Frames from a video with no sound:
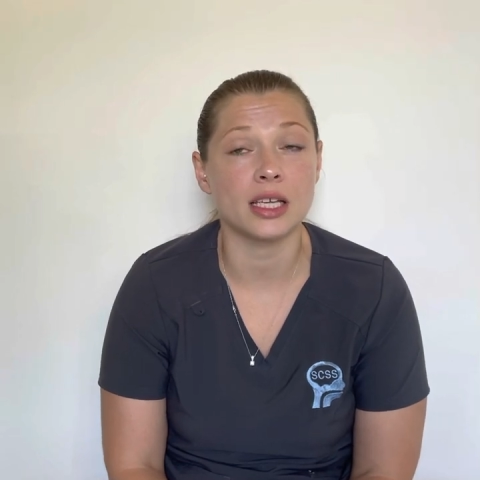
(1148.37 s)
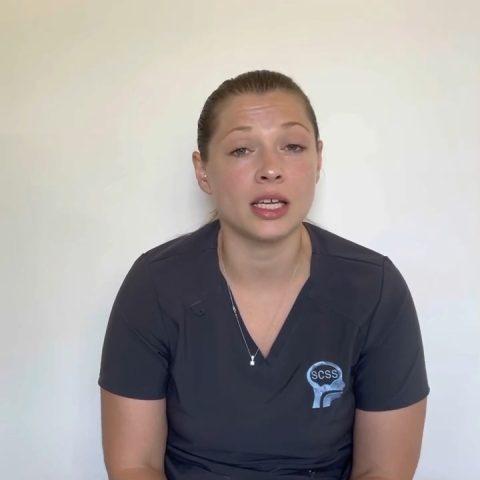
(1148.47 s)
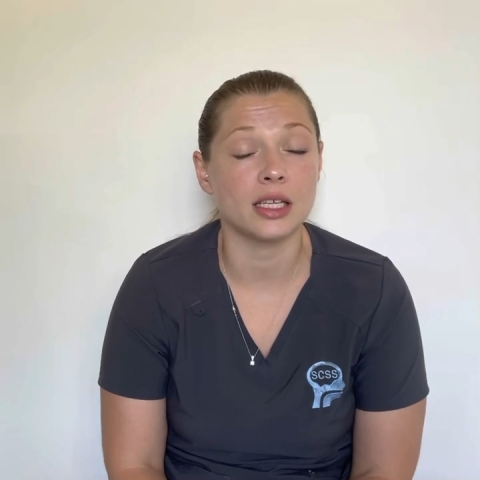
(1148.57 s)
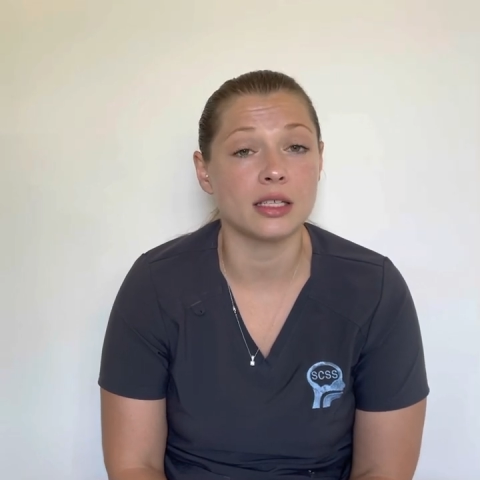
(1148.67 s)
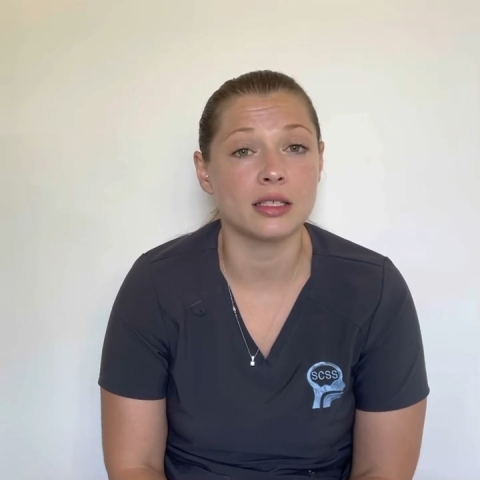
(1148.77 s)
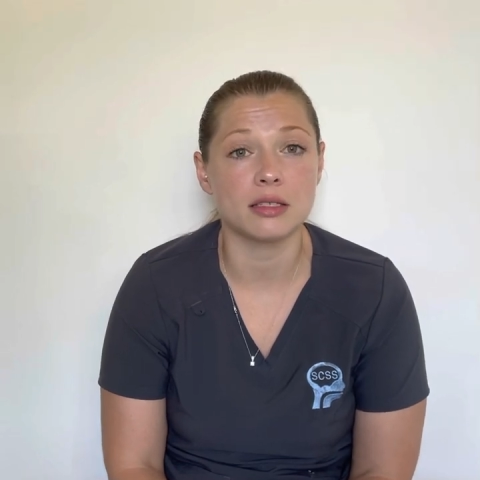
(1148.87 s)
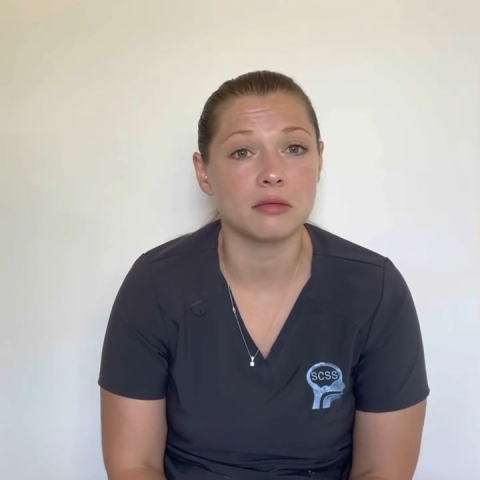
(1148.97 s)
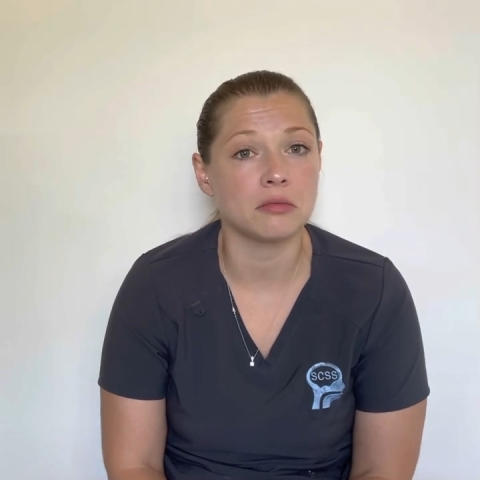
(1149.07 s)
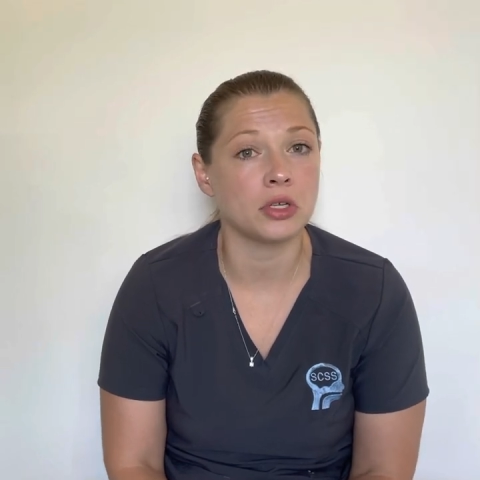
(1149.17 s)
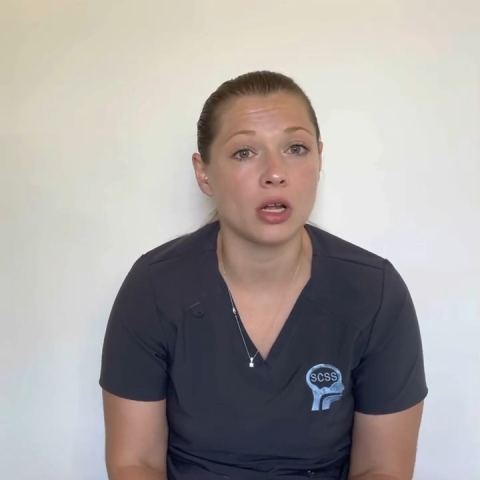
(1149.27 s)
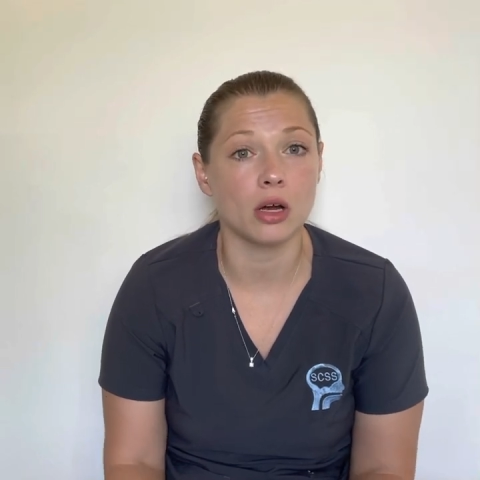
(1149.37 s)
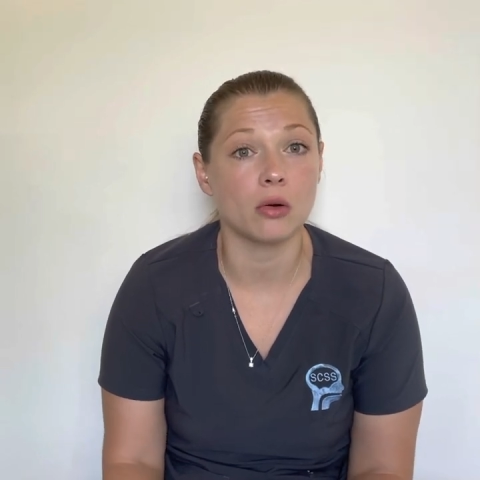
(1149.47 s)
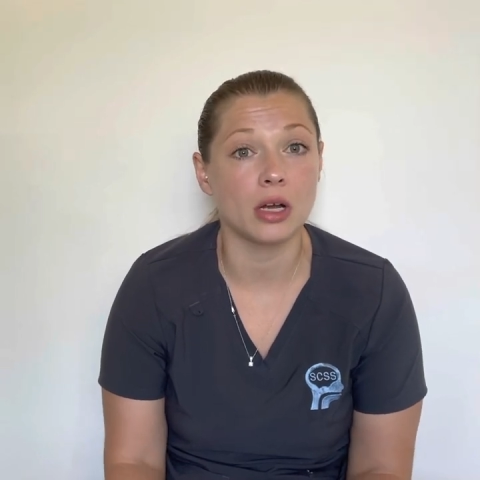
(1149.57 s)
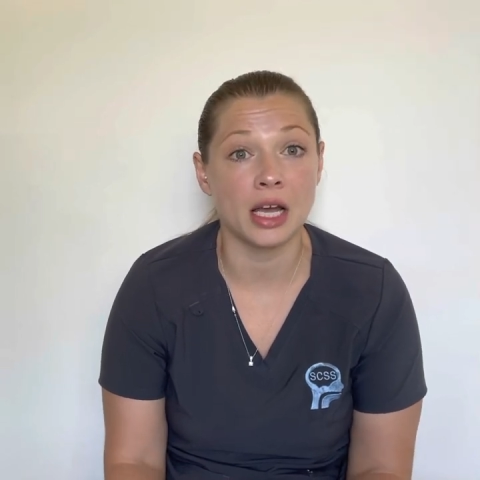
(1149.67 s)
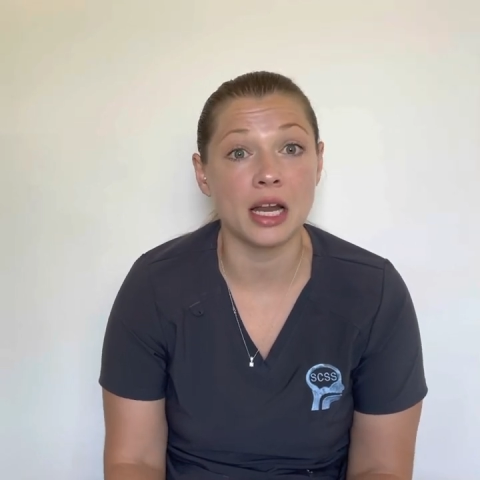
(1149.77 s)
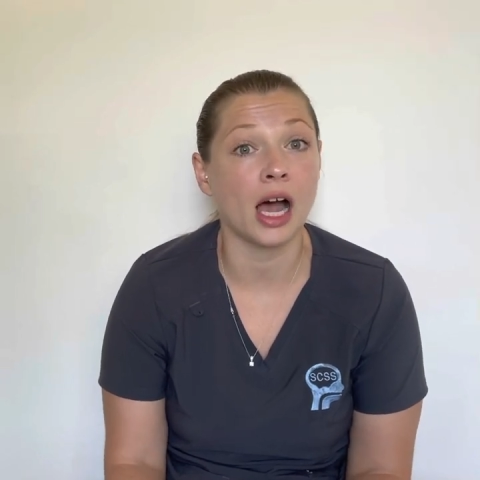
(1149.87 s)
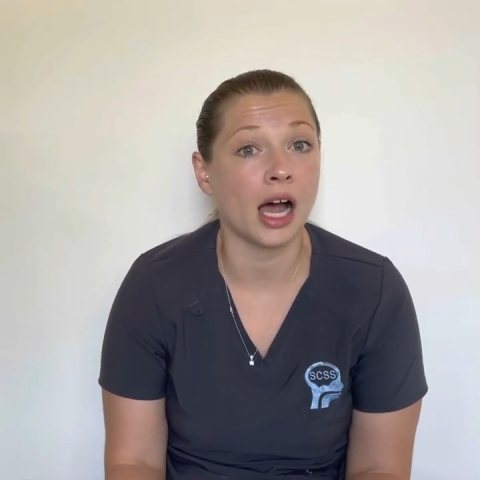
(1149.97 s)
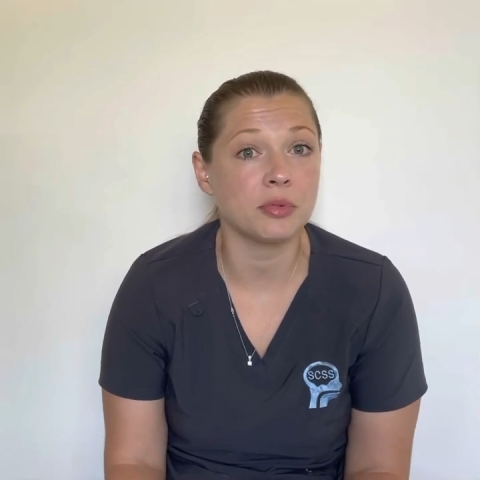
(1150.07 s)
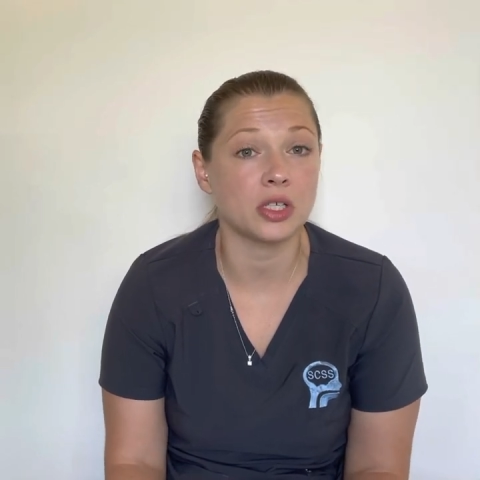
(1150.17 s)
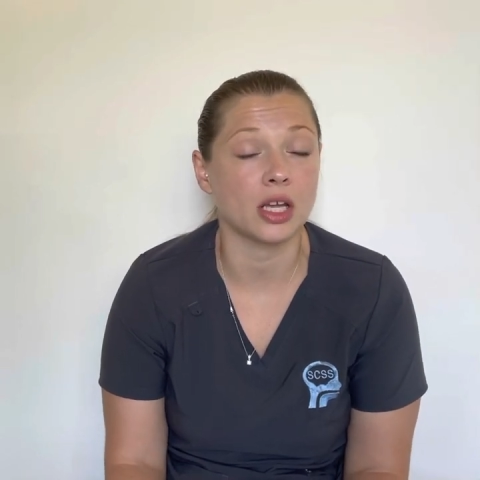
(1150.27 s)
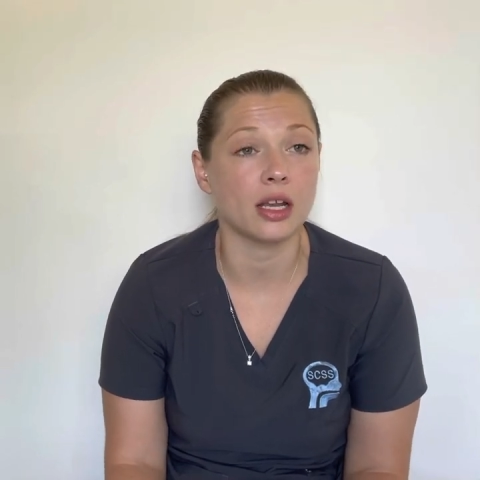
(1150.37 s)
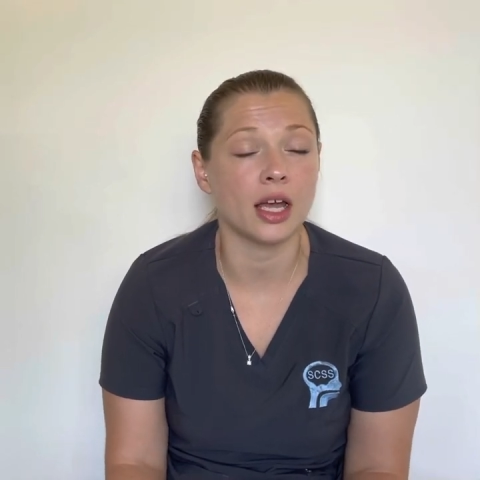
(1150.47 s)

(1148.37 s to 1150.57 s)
is an option.